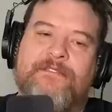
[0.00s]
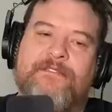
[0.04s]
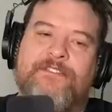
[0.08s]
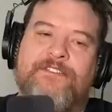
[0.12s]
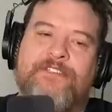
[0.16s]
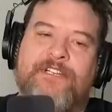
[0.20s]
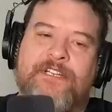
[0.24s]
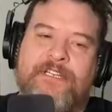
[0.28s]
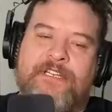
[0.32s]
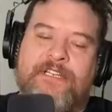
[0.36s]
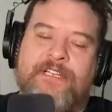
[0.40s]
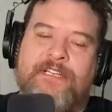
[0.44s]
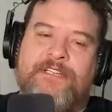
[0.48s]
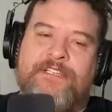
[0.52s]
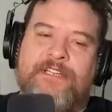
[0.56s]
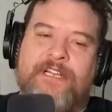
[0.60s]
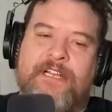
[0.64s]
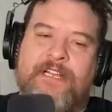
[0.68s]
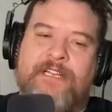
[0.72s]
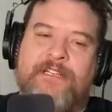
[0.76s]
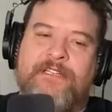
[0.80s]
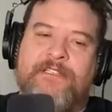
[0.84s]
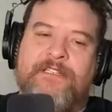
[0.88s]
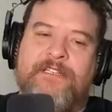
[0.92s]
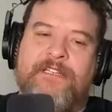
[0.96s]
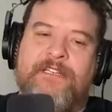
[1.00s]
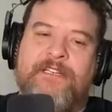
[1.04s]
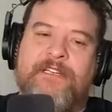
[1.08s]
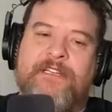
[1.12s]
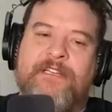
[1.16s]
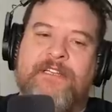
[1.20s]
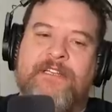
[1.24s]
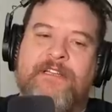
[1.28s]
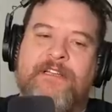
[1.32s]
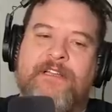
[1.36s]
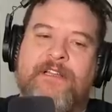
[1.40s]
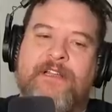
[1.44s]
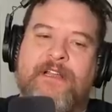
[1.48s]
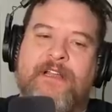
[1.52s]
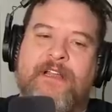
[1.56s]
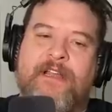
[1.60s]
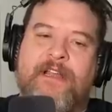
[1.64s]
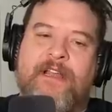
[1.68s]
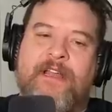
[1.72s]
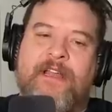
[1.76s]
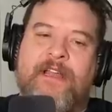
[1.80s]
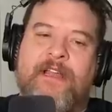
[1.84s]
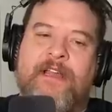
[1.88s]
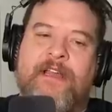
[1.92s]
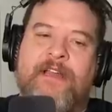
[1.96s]
Chicky Ciancaglini
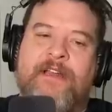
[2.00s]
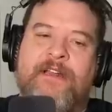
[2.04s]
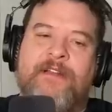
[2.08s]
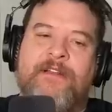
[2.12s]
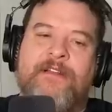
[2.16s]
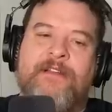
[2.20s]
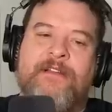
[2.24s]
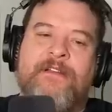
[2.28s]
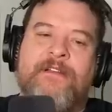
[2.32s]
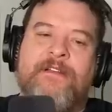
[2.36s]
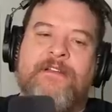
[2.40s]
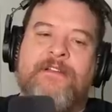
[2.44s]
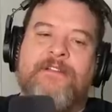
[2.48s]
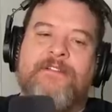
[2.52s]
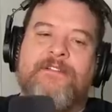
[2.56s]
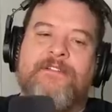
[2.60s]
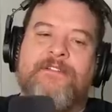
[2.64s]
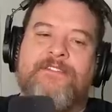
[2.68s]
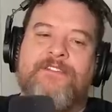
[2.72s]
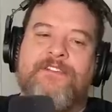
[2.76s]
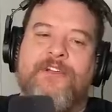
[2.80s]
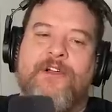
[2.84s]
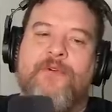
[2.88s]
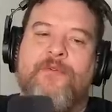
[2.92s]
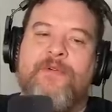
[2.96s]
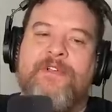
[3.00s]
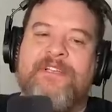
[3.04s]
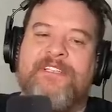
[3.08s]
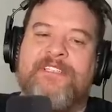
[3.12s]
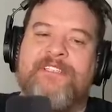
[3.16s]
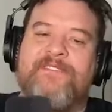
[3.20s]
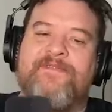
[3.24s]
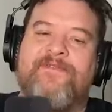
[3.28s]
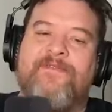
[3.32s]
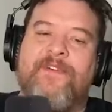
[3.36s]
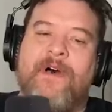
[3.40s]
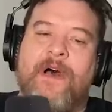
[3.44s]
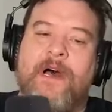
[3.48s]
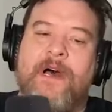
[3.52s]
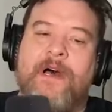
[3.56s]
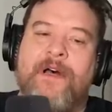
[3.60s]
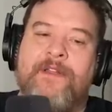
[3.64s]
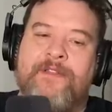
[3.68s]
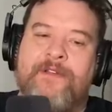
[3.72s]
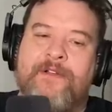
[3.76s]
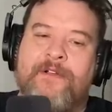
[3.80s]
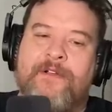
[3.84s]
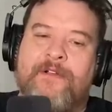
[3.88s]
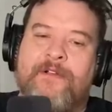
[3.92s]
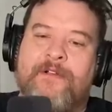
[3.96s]
and Joey's
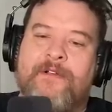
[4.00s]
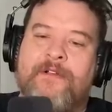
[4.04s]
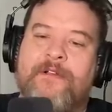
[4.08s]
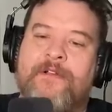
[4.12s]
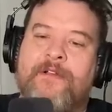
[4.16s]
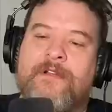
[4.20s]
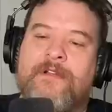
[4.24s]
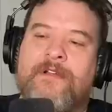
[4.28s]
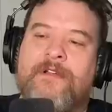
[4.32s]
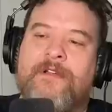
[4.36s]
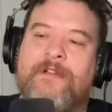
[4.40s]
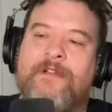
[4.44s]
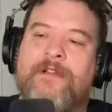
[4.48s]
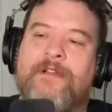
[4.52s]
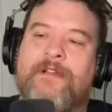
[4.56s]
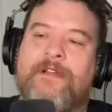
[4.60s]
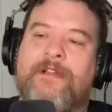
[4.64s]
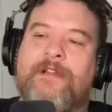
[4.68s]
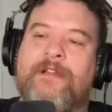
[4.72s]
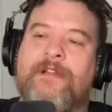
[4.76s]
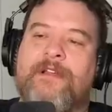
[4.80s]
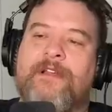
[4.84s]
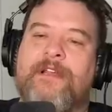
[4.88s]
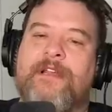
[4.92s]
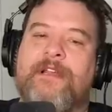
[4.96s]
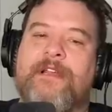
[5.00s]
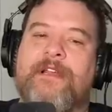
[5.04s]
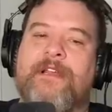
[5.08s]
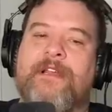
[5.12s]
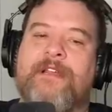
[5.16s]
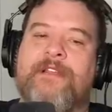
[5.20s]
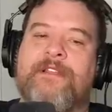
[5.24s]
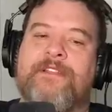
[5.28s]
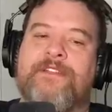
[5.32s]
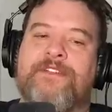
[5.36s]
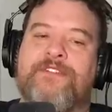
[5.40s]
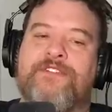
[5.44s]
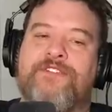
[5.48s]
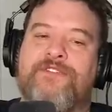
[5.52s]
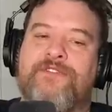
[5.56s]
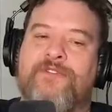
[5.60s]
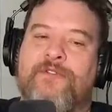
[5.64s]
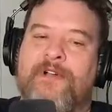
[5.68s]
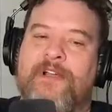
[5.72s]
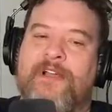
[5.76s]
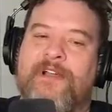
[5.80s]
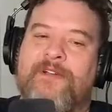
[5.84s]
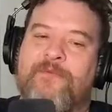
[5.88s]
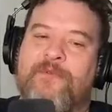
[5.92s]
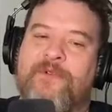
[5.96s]
father in the
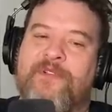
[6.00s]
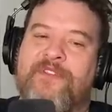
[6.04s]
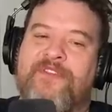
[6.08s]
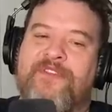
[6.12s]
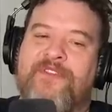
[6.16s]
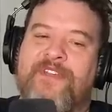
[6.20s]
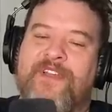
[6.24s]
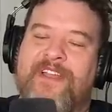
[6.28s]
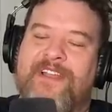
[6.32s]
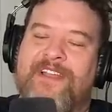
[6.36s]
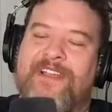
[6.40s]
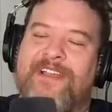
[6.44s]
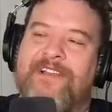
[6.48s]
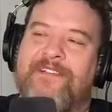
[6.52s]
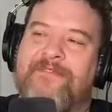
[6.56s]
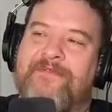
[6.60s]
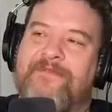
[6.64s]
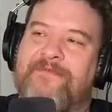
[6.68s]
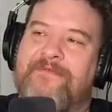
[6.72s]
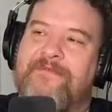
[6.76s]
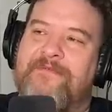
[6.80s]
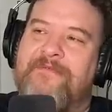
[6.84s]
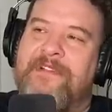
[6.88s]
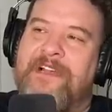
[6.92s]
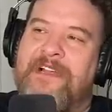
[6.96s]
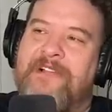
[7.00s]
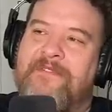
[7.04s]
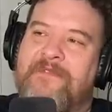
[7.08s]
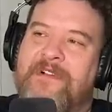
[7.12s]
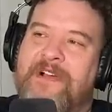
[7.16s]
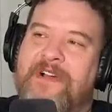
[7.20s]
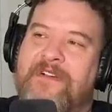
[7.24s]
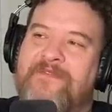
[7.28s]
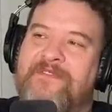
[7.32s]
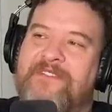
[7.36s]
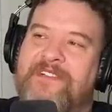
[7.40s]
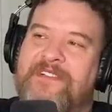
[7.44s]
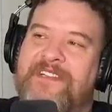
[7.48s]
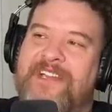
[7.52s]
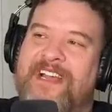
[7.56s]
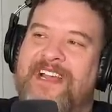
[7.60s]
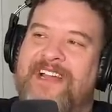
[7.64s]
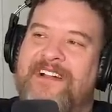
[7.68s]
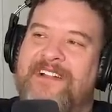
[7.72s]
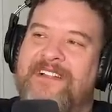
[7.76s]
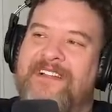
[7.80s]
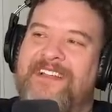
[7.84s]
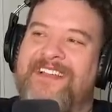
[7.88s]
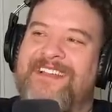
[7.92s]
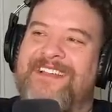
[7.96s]
joint were thinking of like Ralph
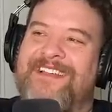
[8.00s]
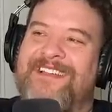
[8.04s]
Natale